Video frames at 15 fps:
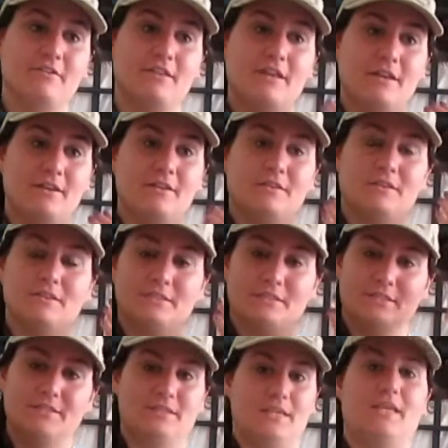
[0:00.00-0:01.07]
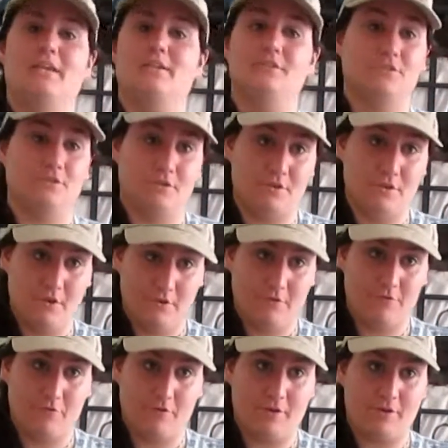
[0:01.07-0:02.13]
then this is the answer
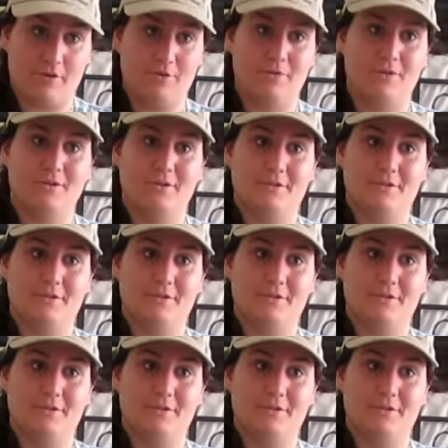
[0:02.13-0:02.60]
for you.